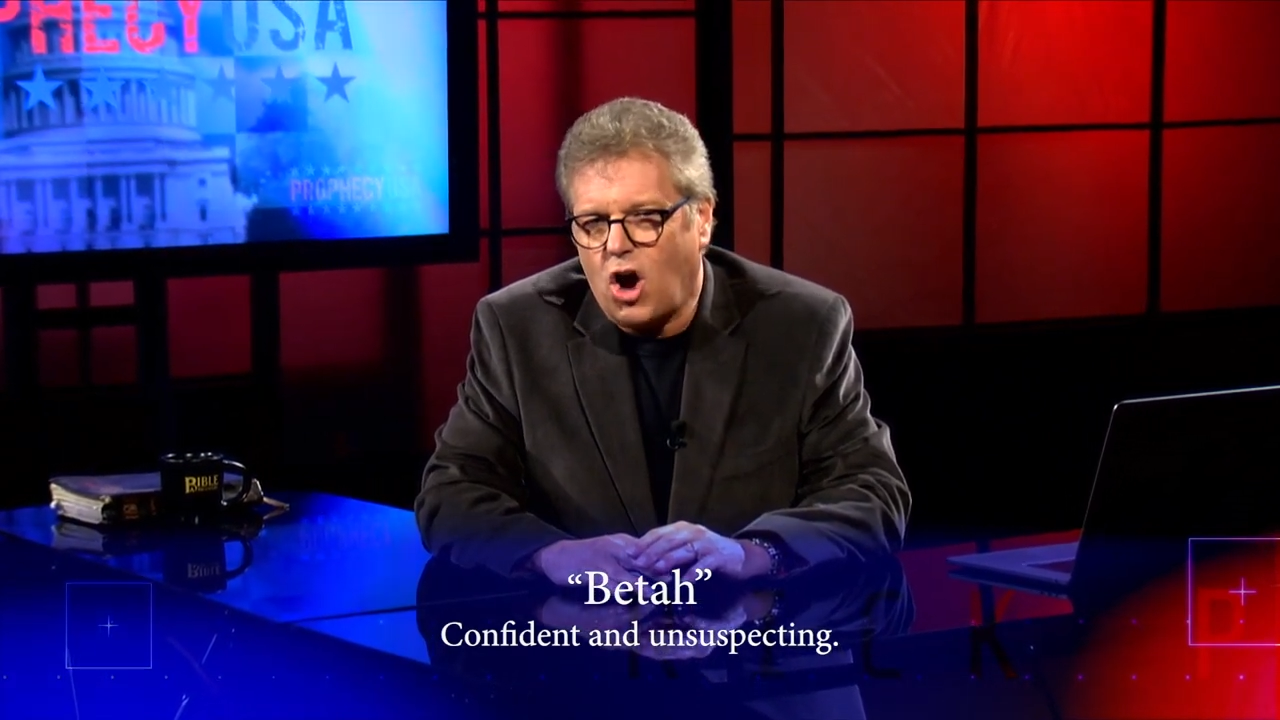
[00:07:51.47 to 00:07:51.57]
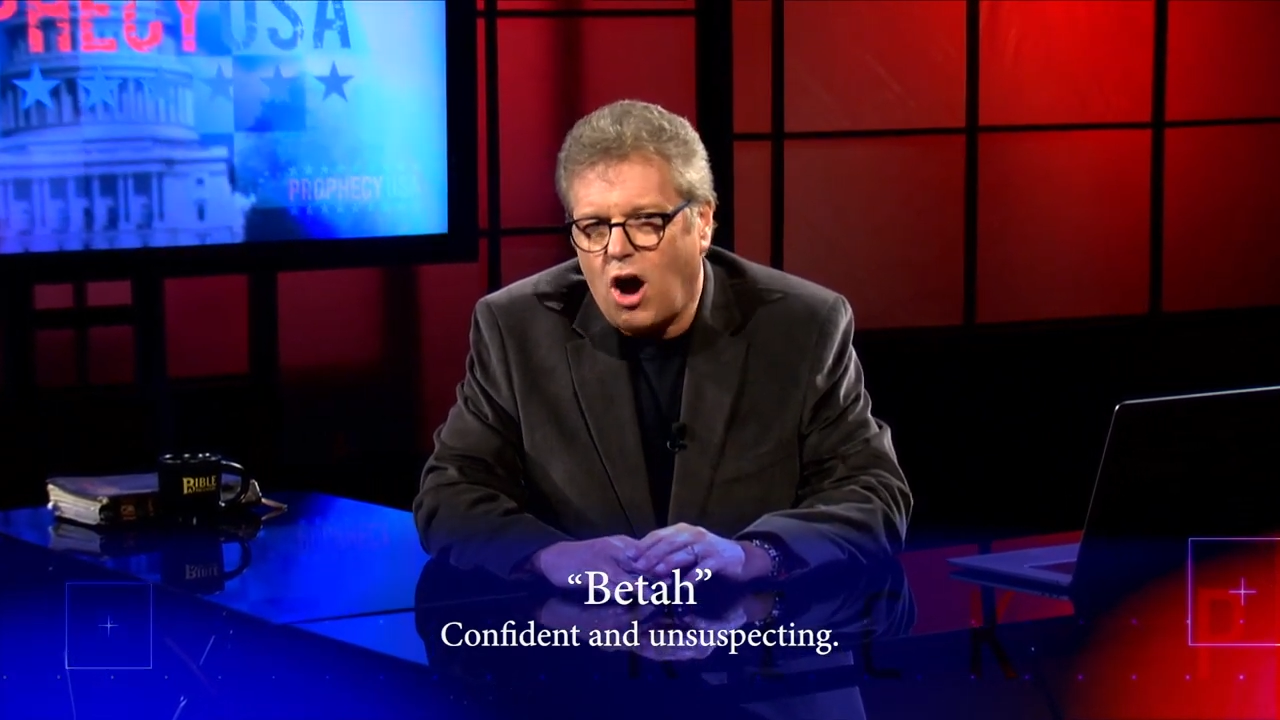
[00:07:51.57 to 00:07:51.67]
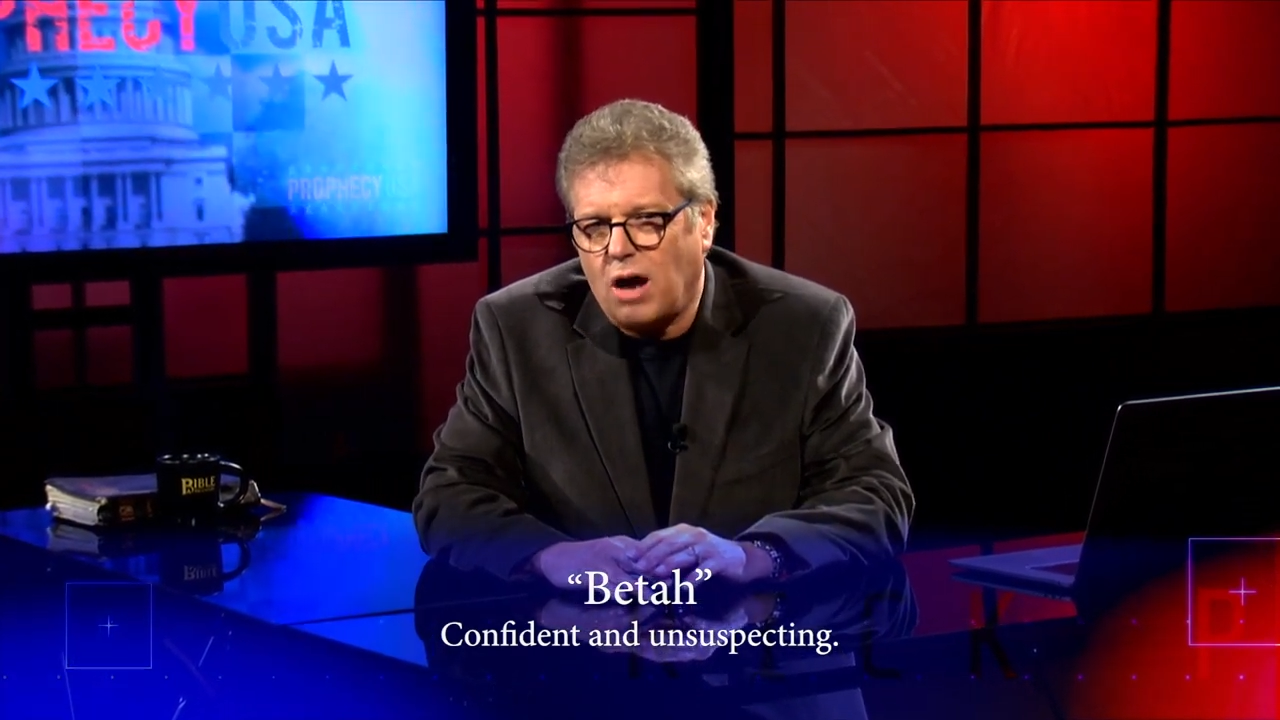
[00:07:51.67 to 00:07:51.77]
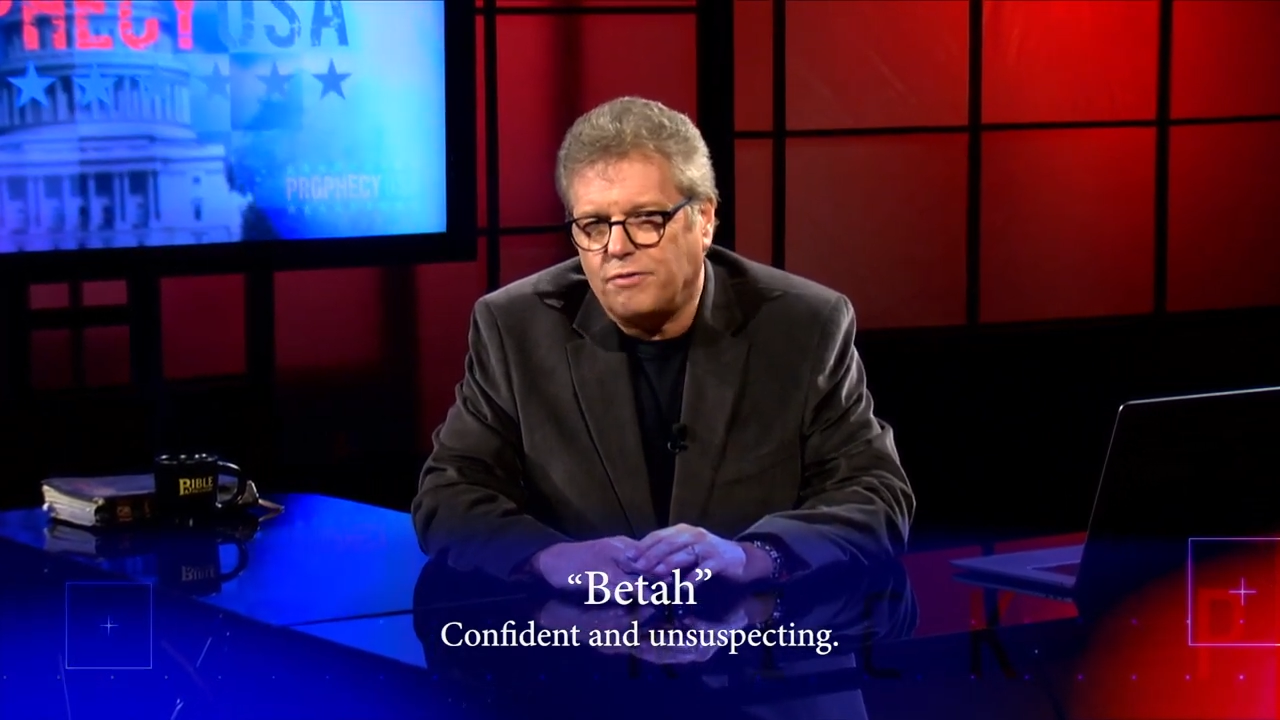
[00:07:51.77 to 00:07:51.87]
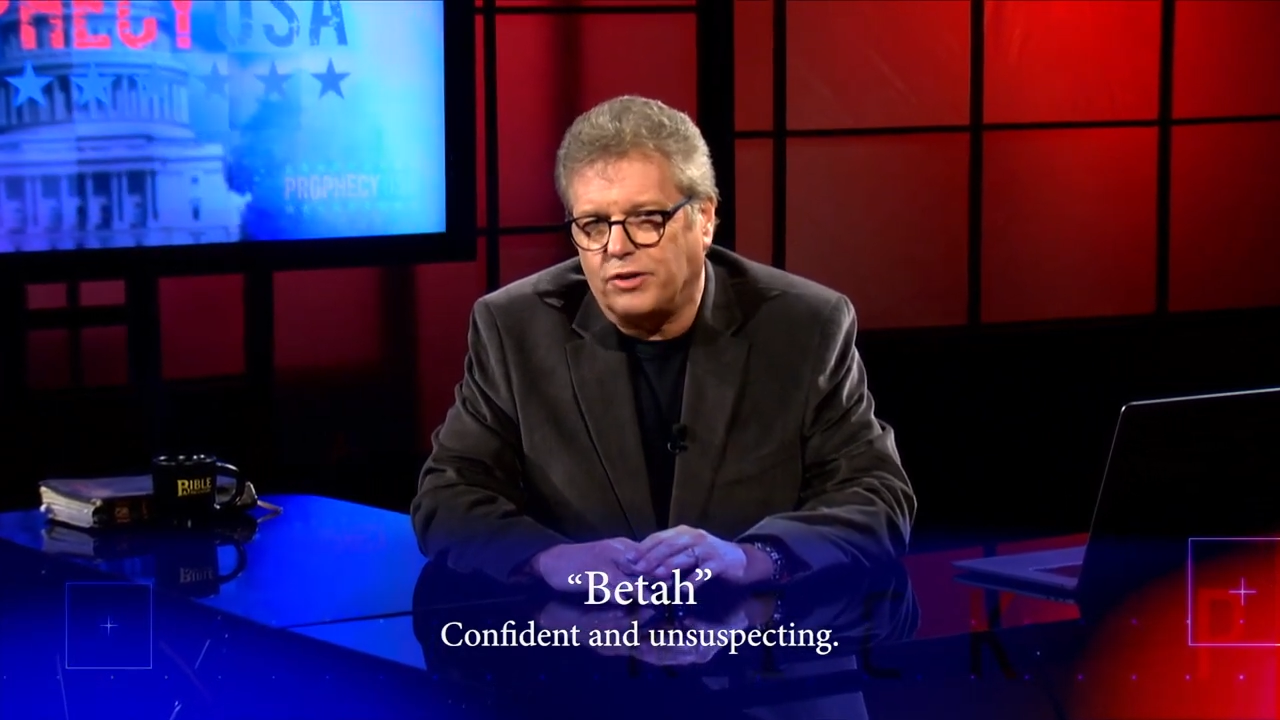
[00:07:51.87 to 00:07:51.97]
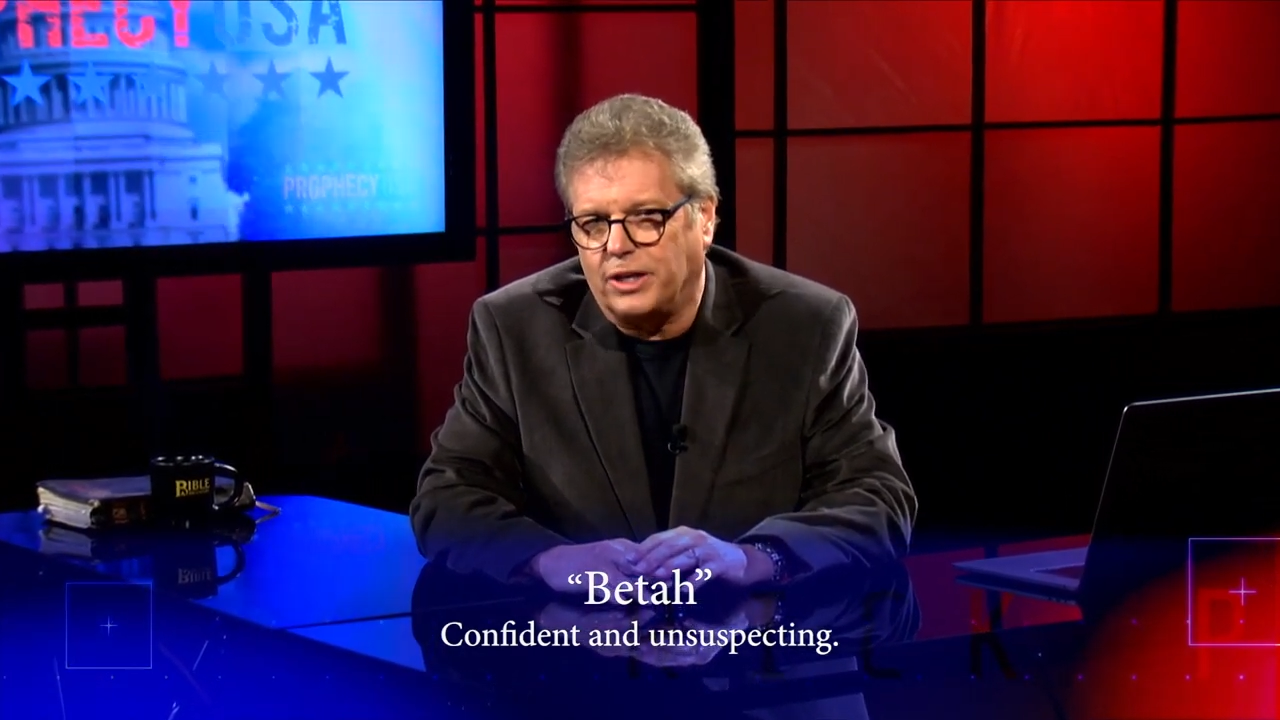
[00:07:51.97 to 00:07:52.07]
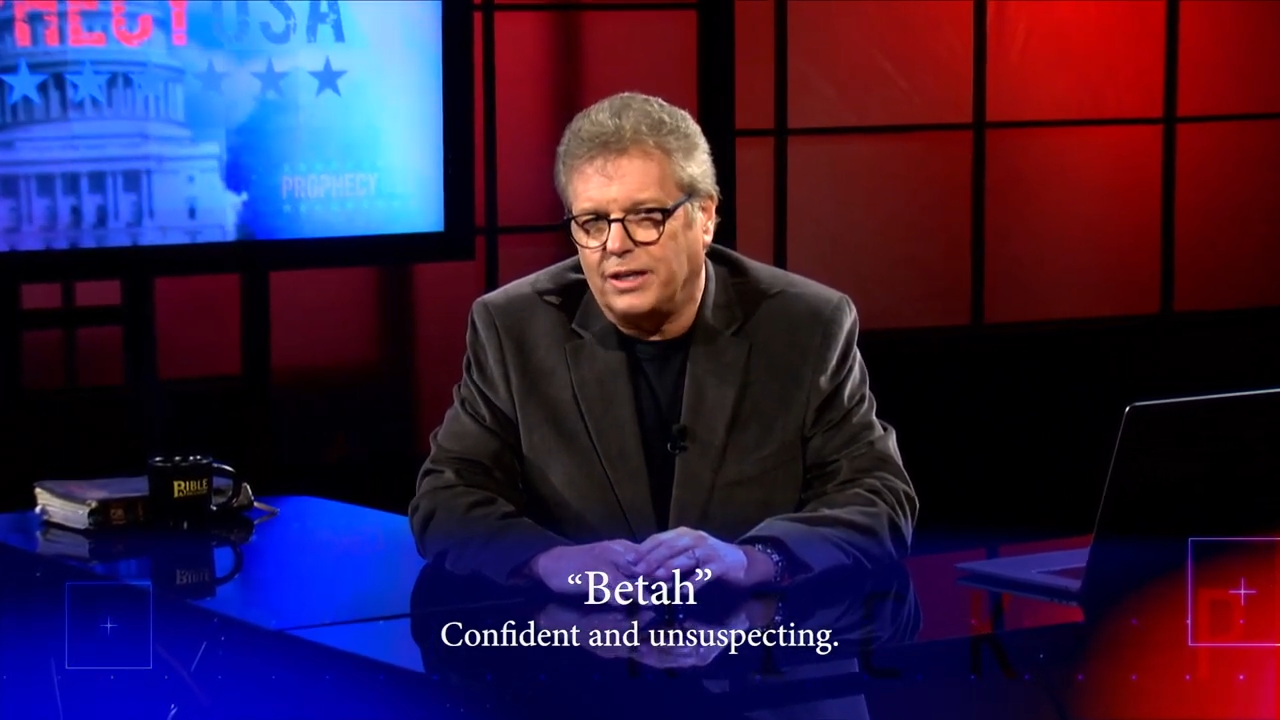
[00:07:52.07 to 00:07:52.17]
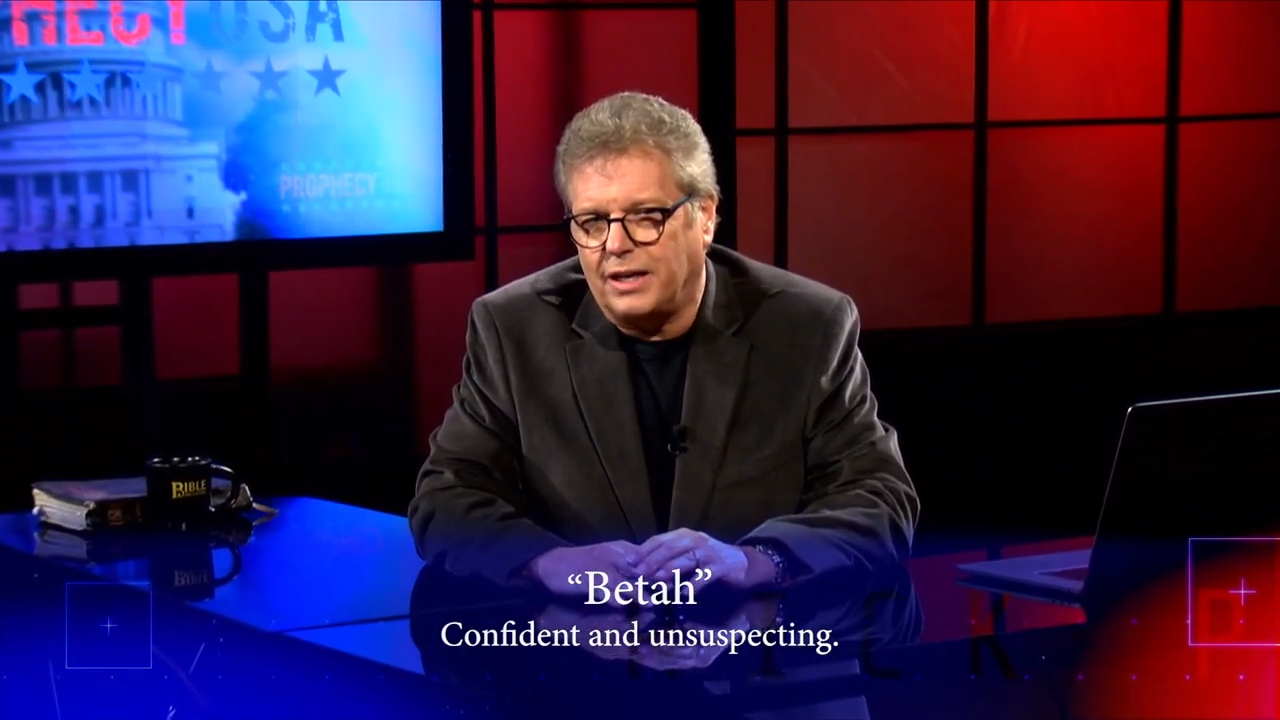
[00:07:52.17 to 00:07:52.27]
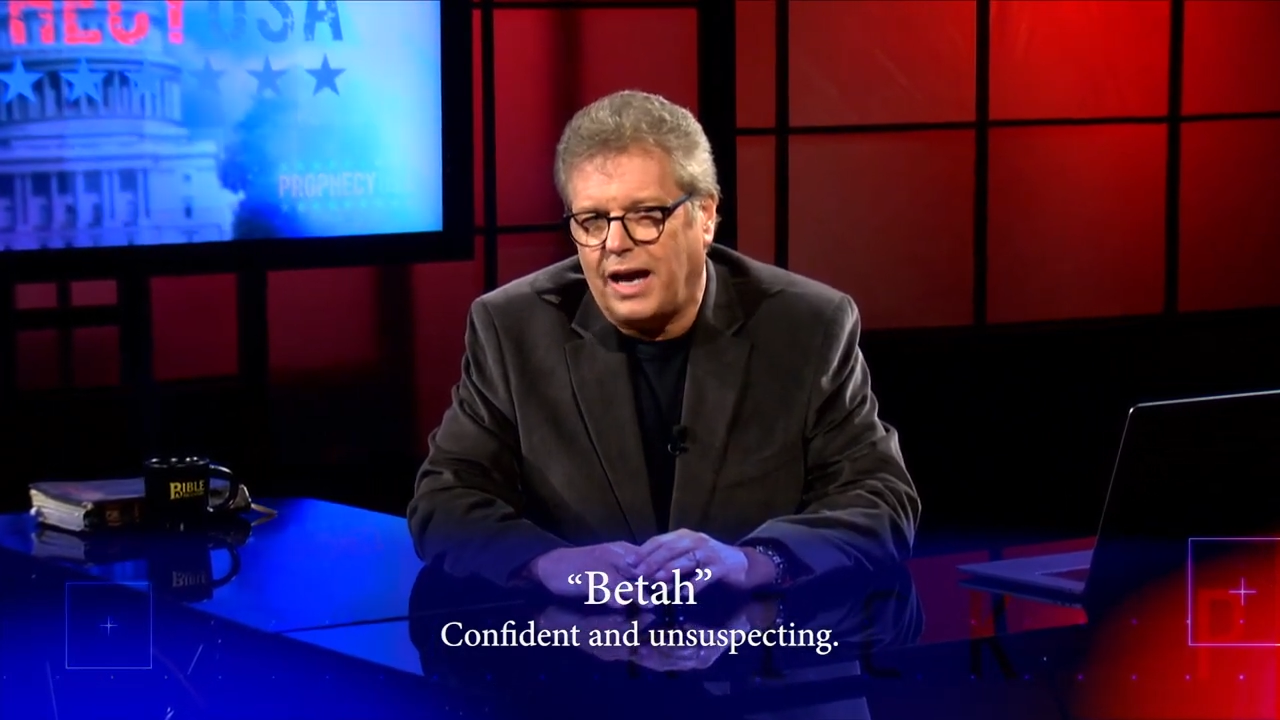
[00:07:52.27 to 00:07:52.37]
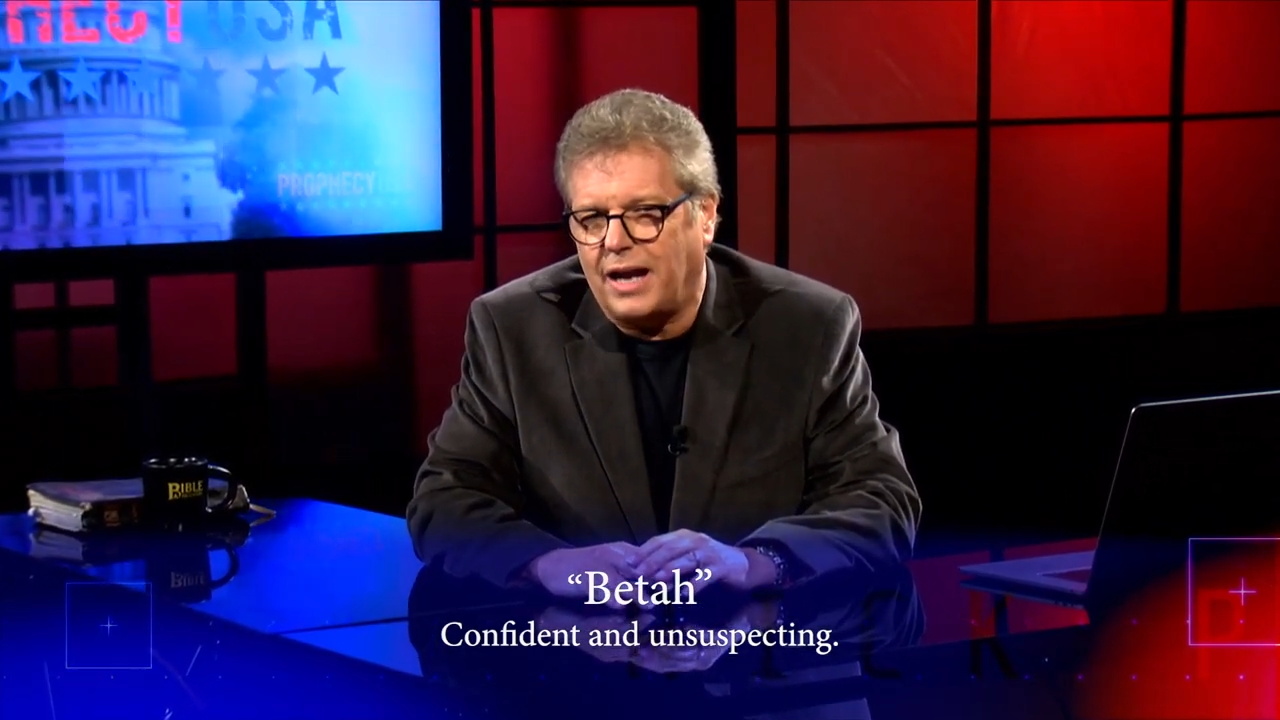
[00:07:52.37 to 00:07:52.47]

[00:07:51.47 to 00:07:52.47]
confident